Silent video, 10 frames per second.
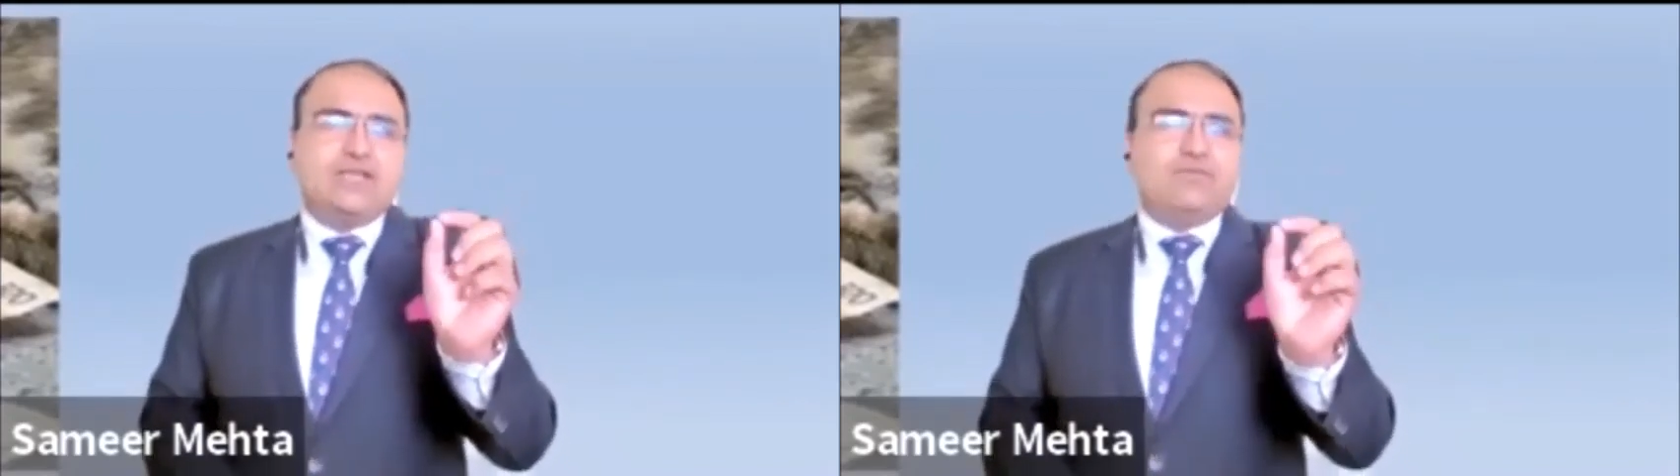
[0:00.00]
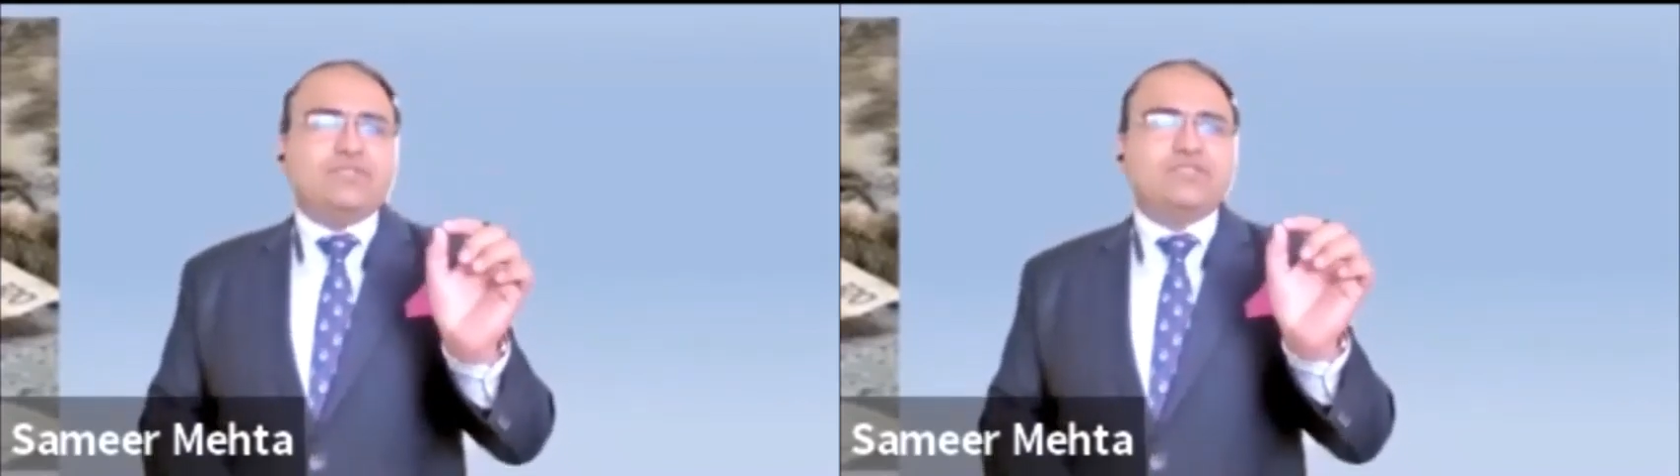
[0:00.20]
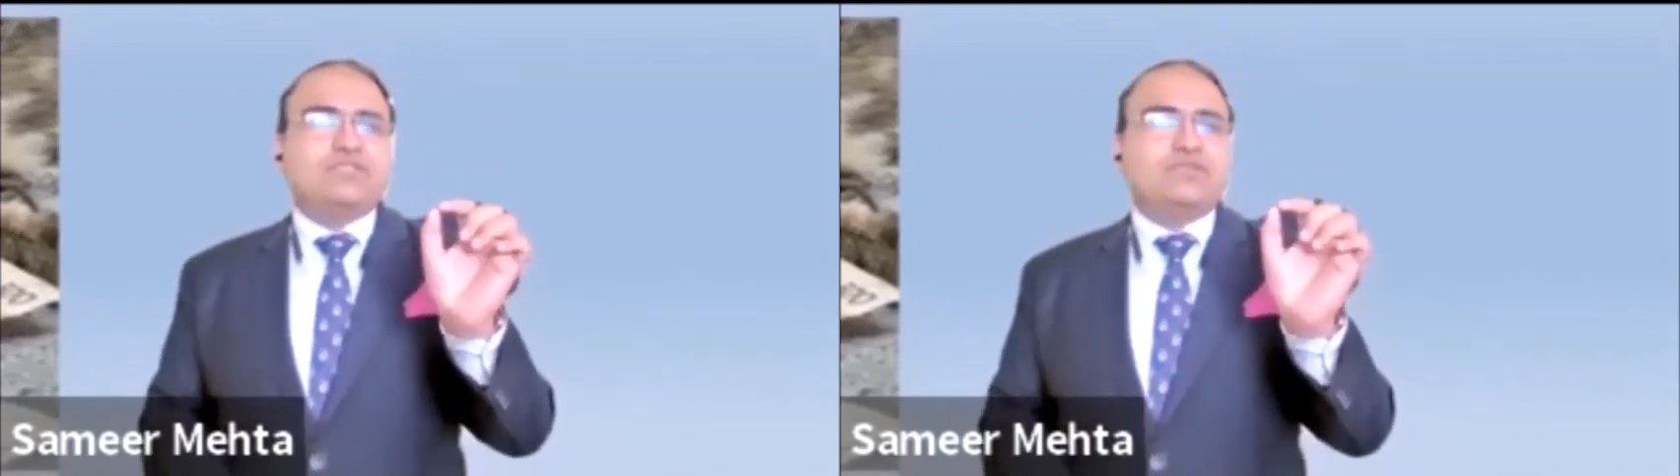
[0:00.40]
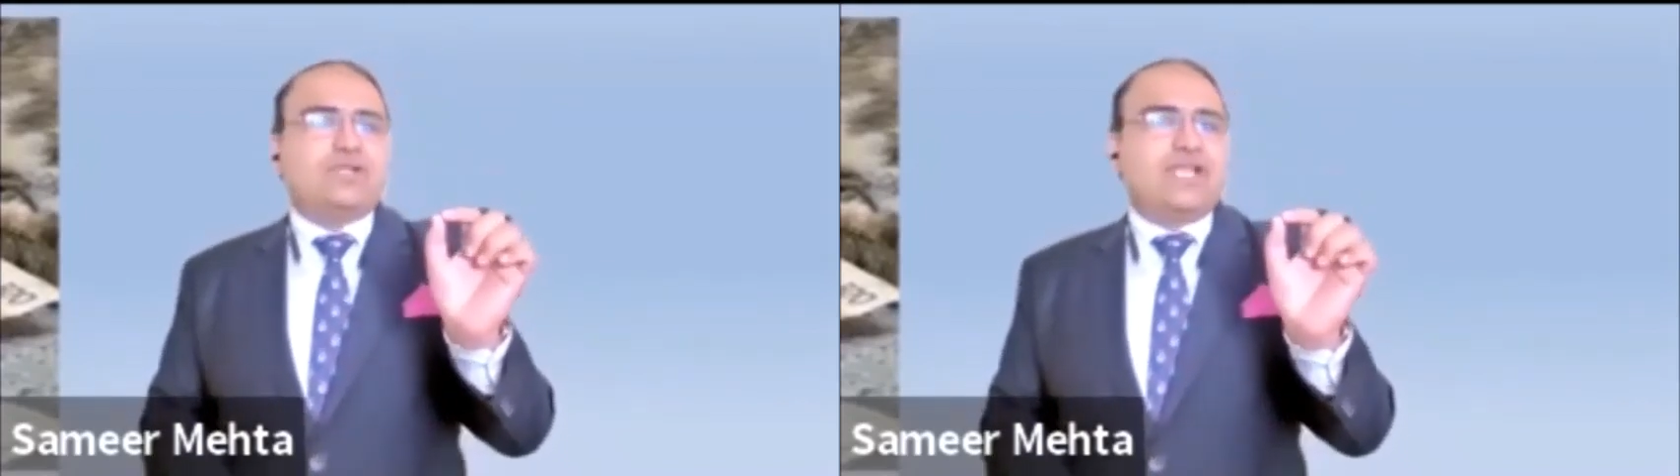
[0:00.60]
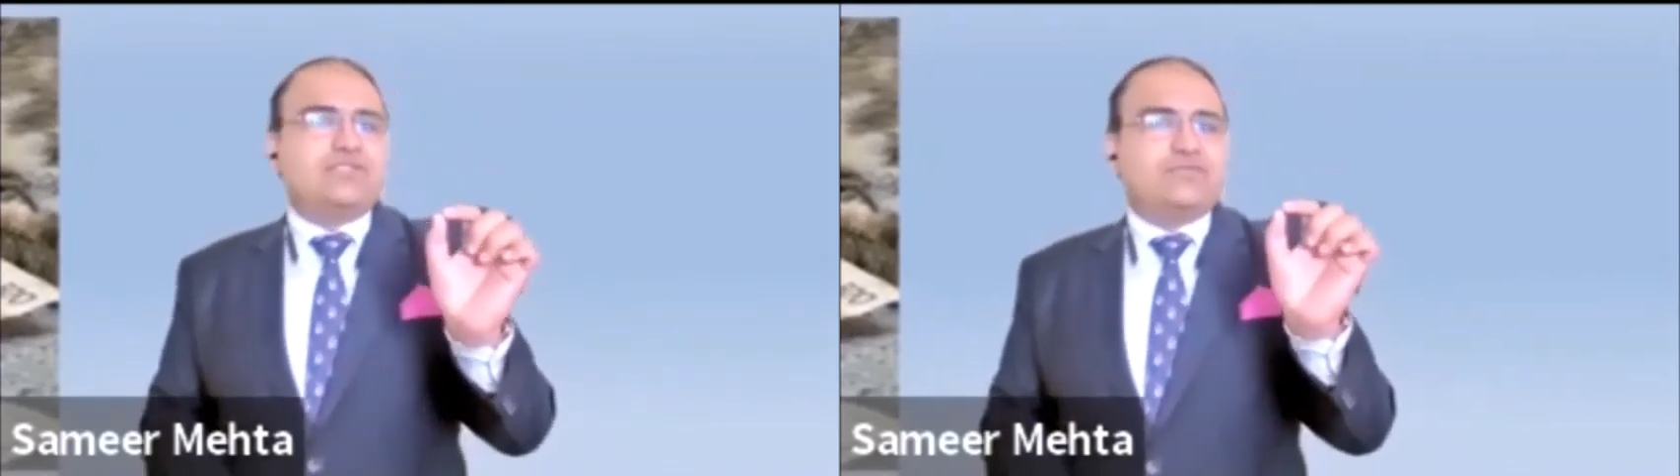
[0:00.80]
which is
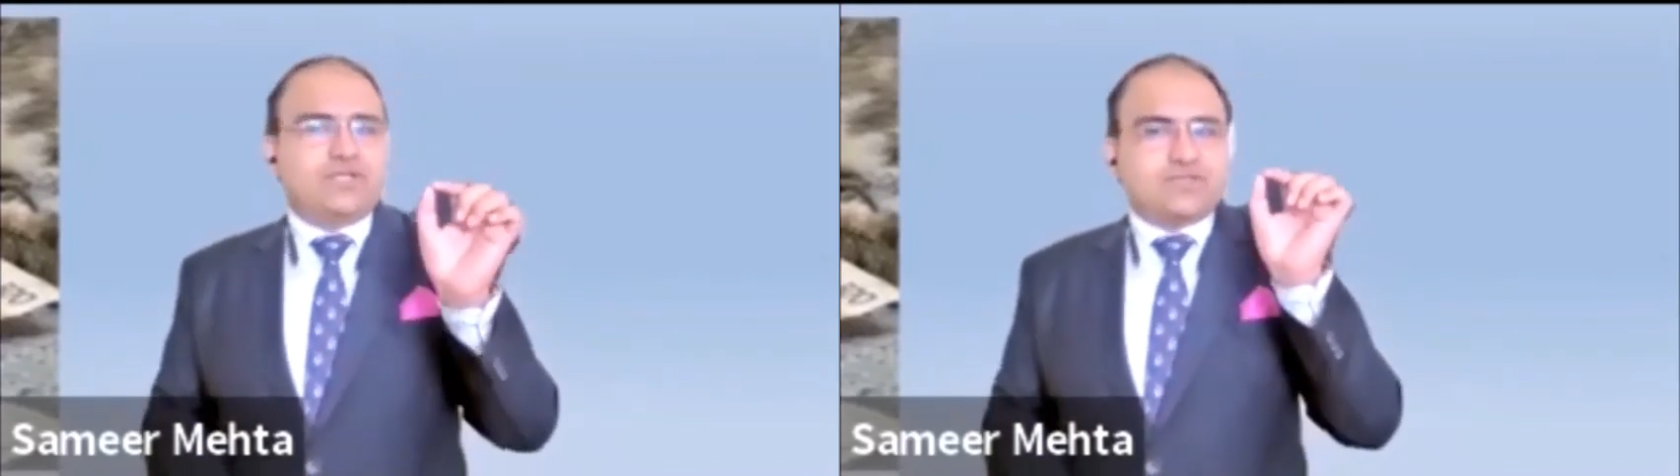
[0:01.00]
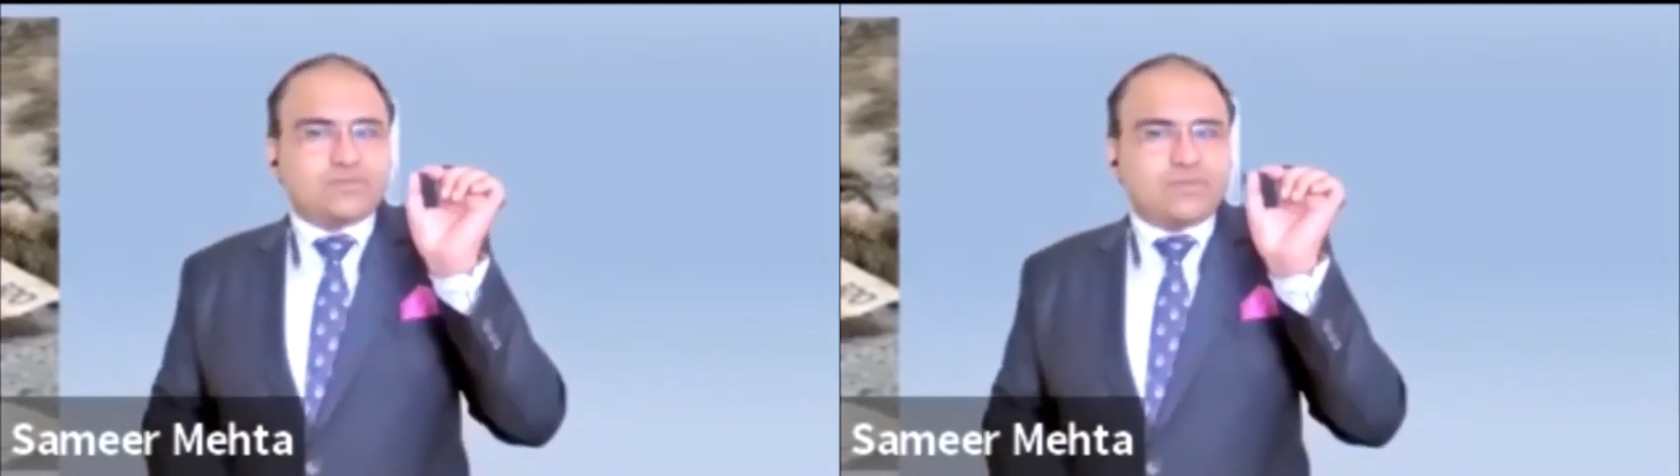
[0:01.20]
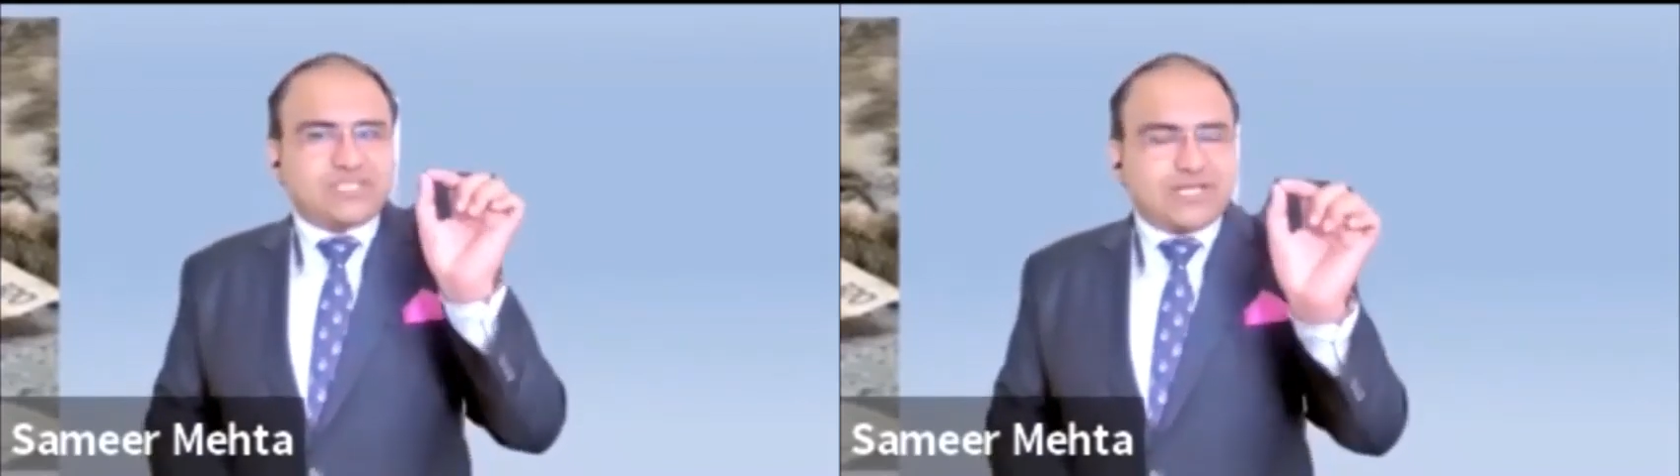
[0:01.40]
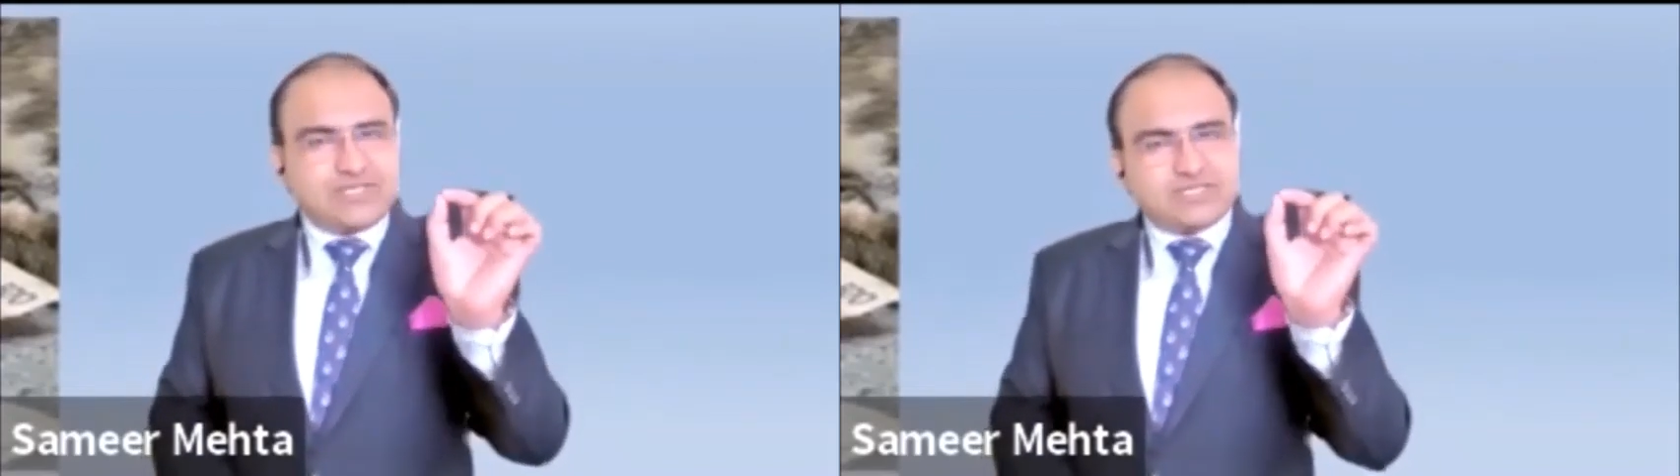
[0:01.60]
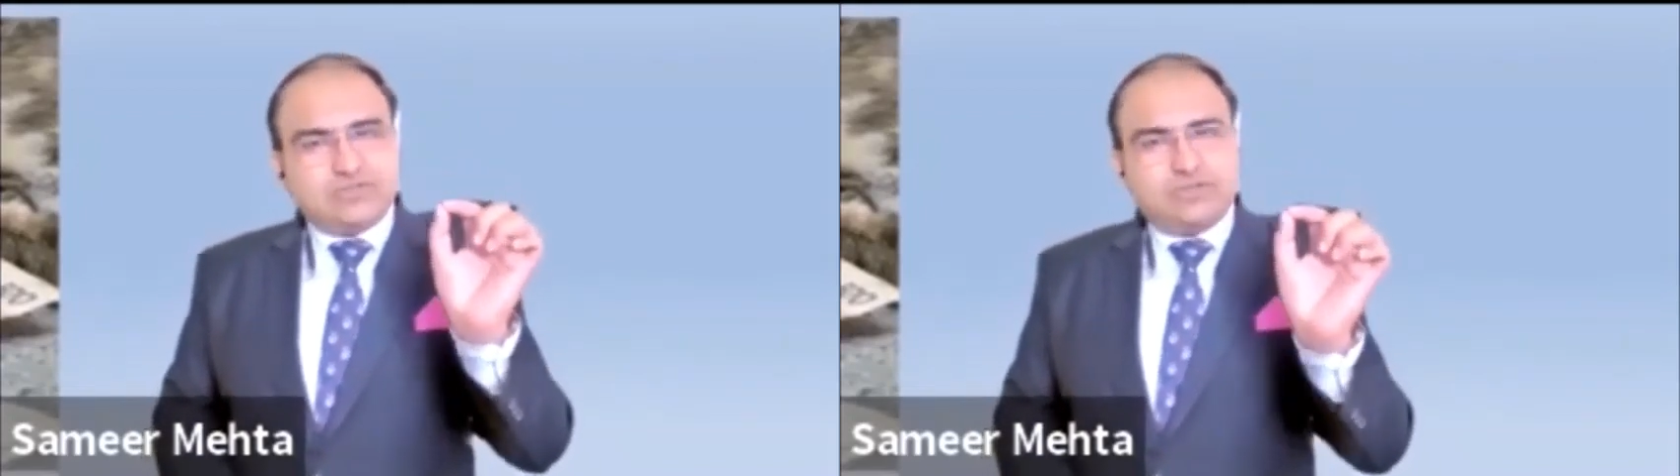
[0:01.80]
utilized for a
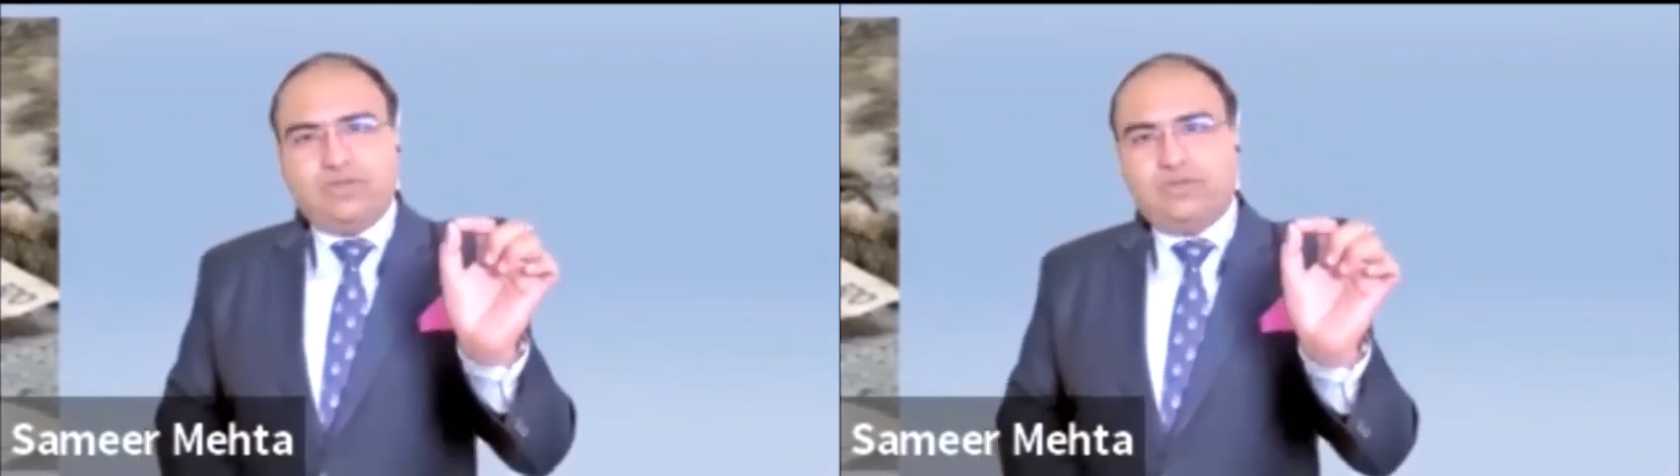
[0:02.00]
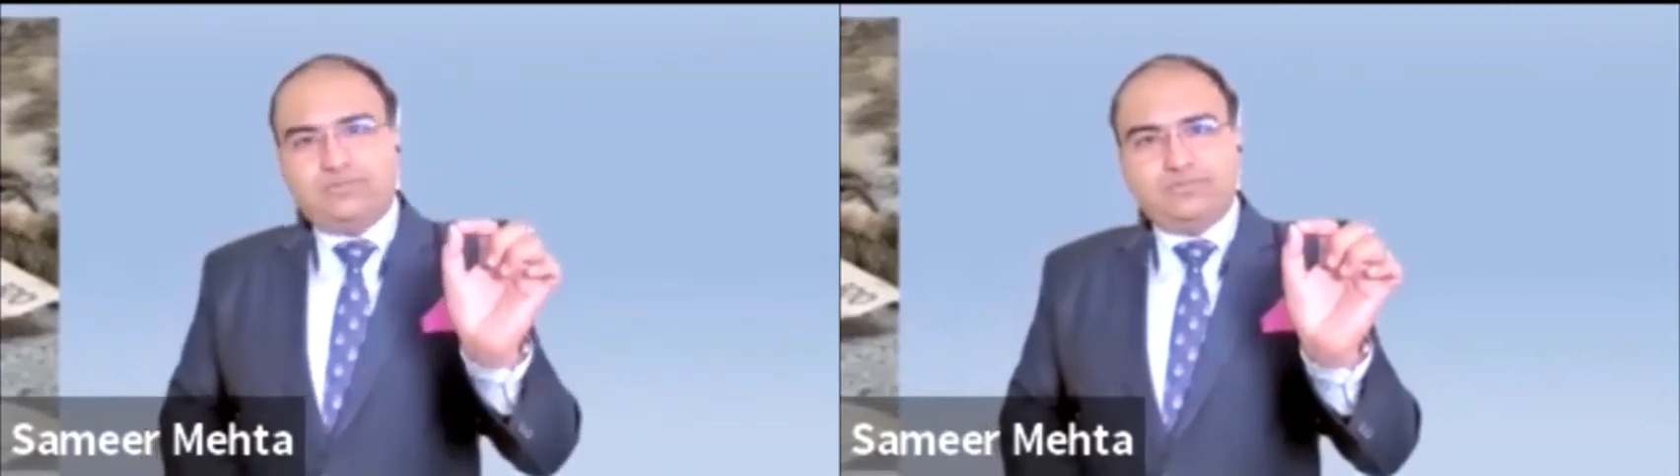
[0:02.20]
specialized goal.